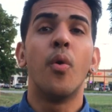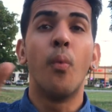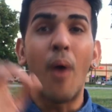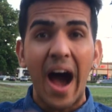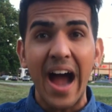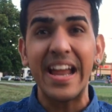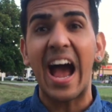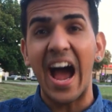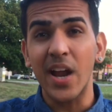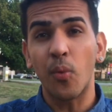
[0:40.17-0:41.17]
Why
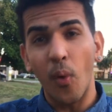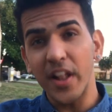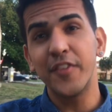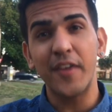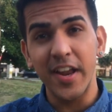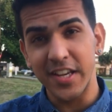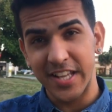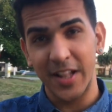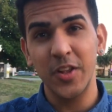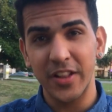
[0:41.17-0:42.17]
I qualify to
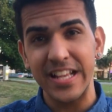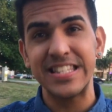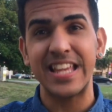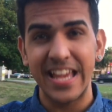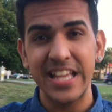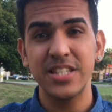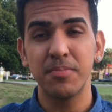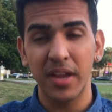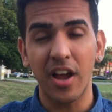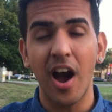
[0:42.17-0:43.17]
tell you this is
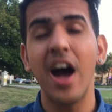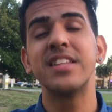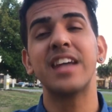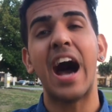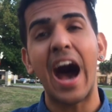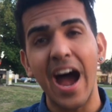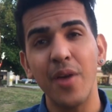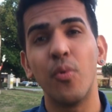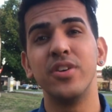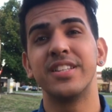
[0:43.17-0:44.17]
because I
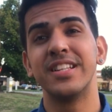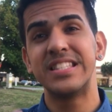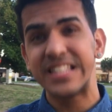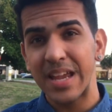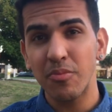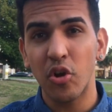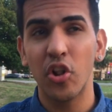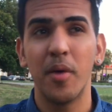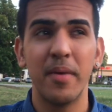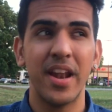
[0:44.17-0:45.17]
was in the same
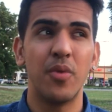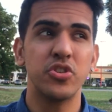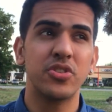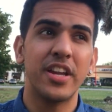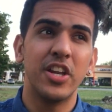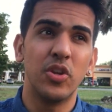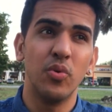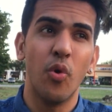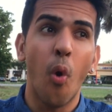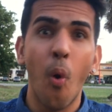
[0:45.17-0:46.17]
club and I was trying
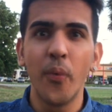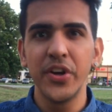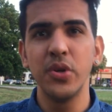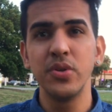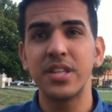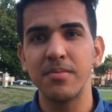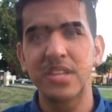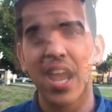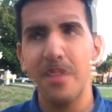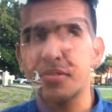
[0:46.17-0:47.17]
to overdo
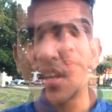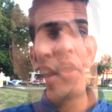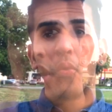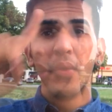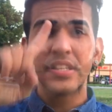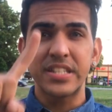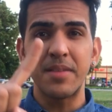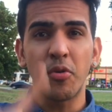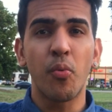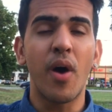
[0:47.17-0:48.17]
sometimes. Reason
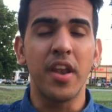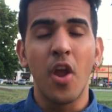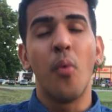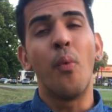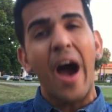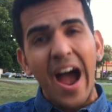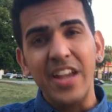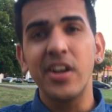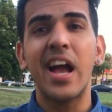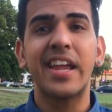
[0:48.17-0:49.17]
number one, why
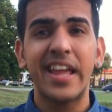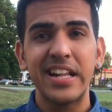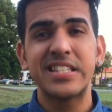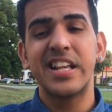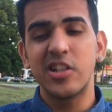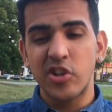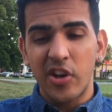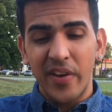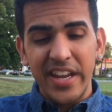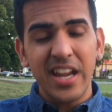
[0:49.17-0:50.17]
you're not getting sales on
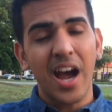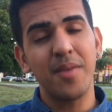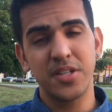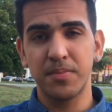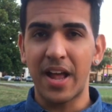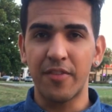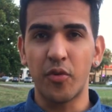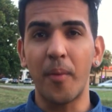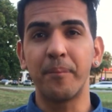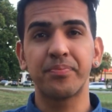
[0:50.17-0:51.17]
your e-commerce
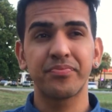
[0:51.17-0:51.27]
platform.